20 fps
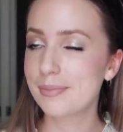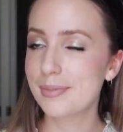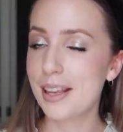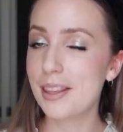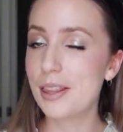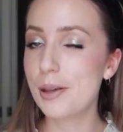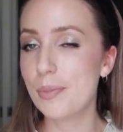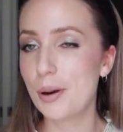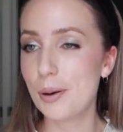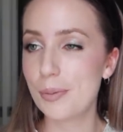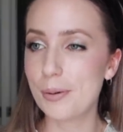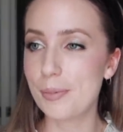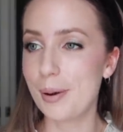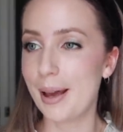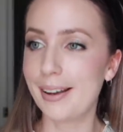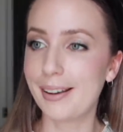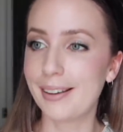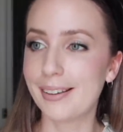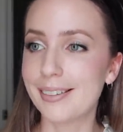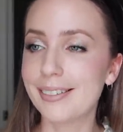in the purple
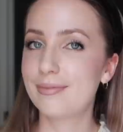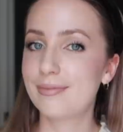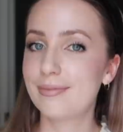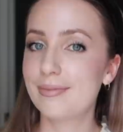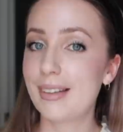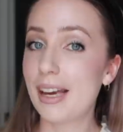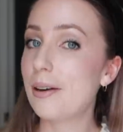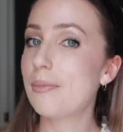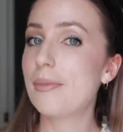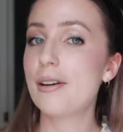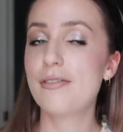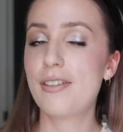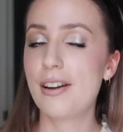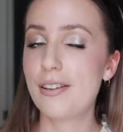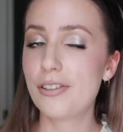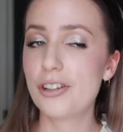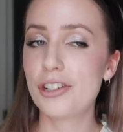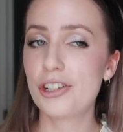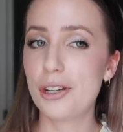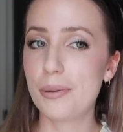packet. They are my
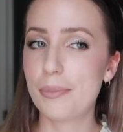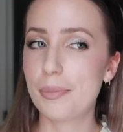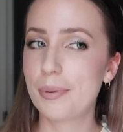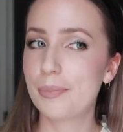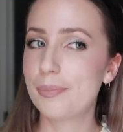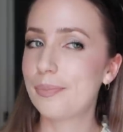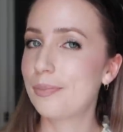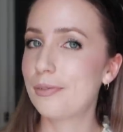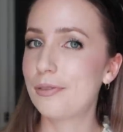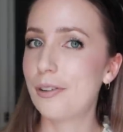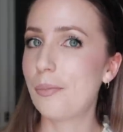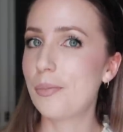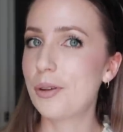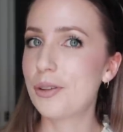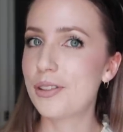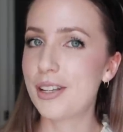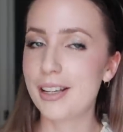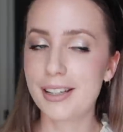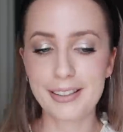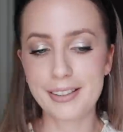favorite chip from New
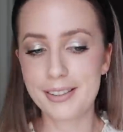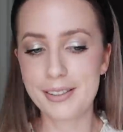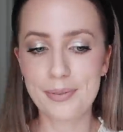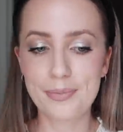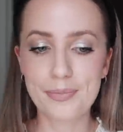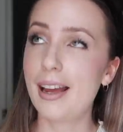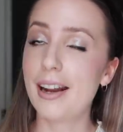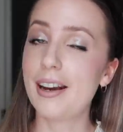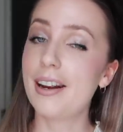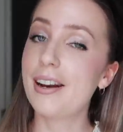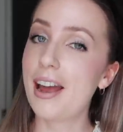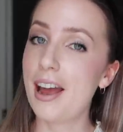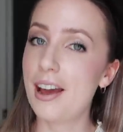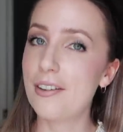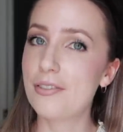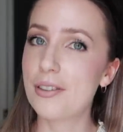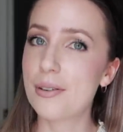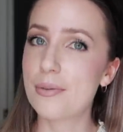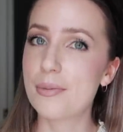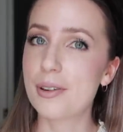Zealand. And I'd
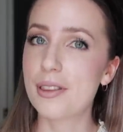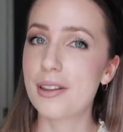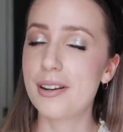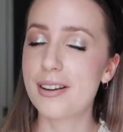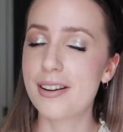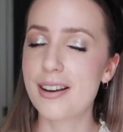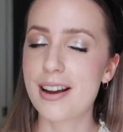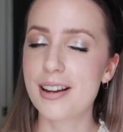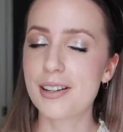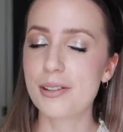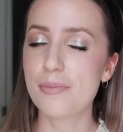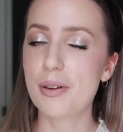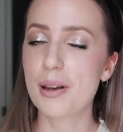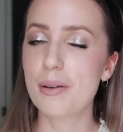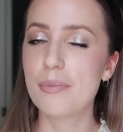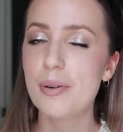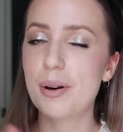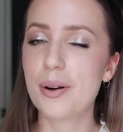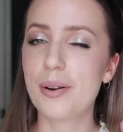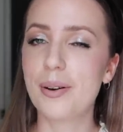have them with a nice
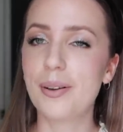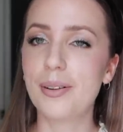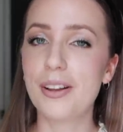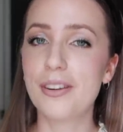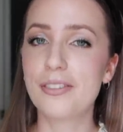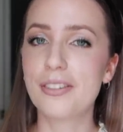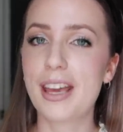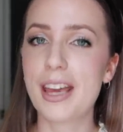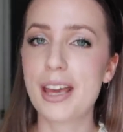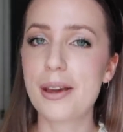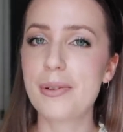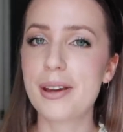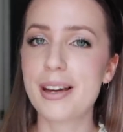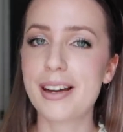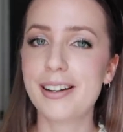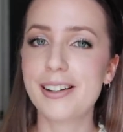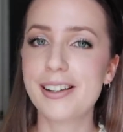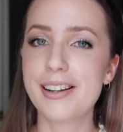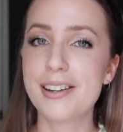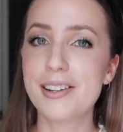big bowl of Kiwi
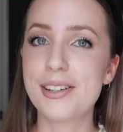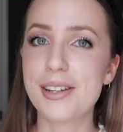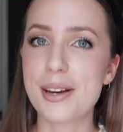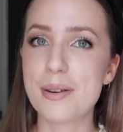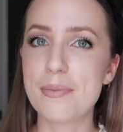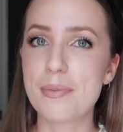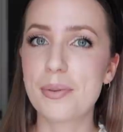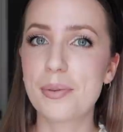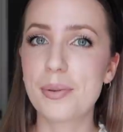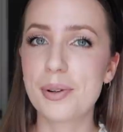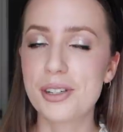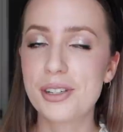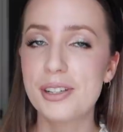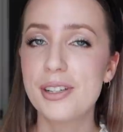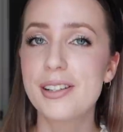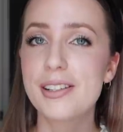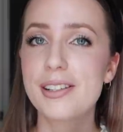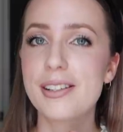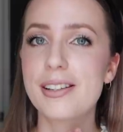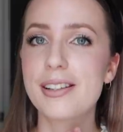onion dip, which
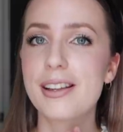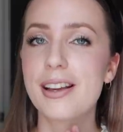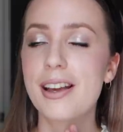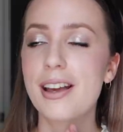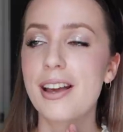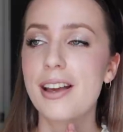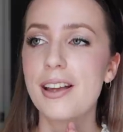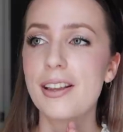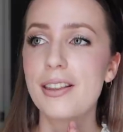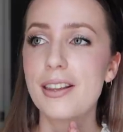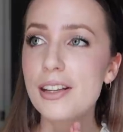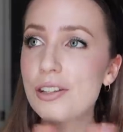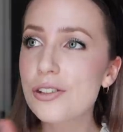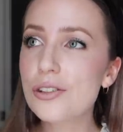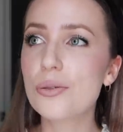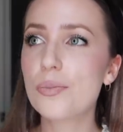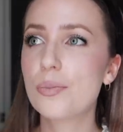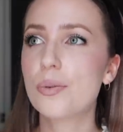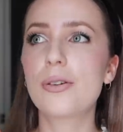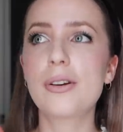is the
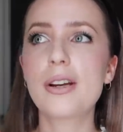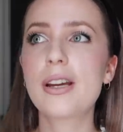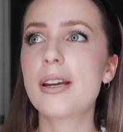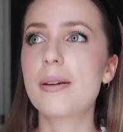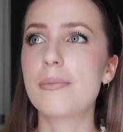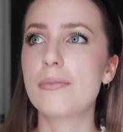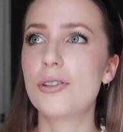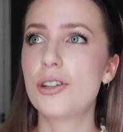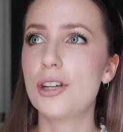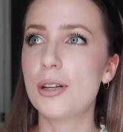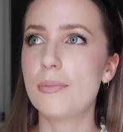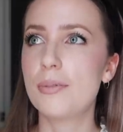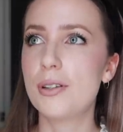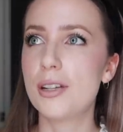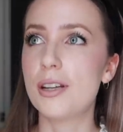supreme chip